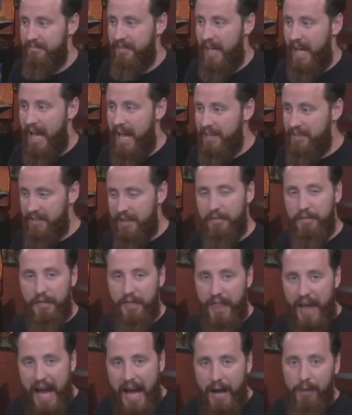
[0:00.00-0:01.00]
As if
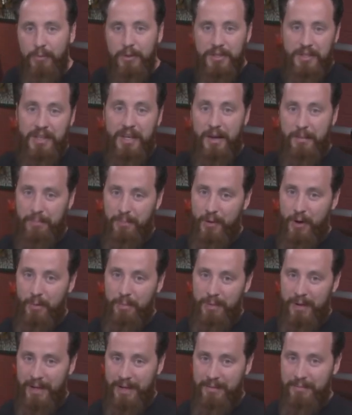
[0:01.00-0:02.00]
that was the
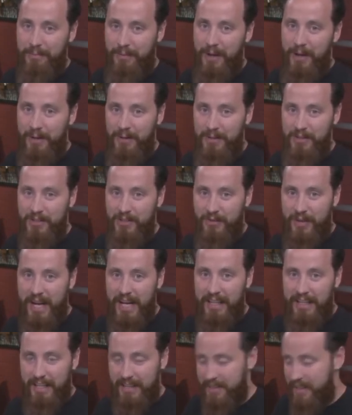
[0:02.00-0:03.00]
appropriate approach,
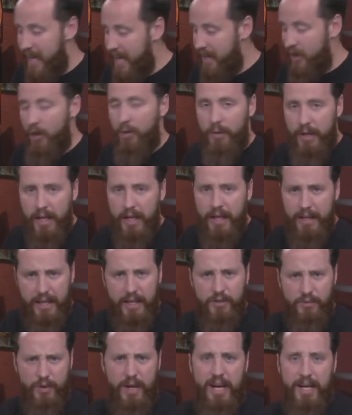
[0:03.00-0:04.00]
right?
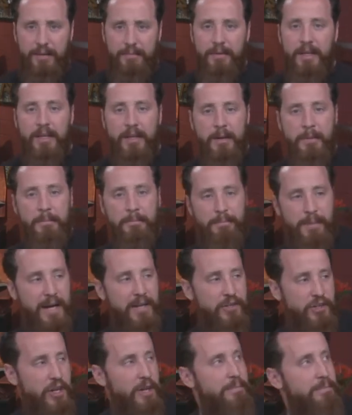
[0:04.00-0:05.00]
He's right. My
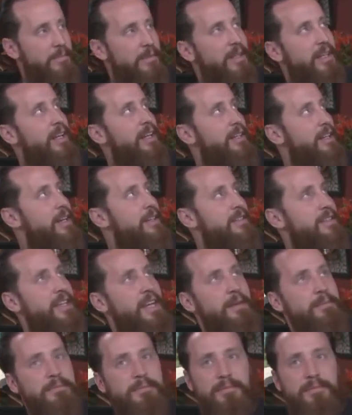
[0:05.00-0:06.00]
ship, it does seem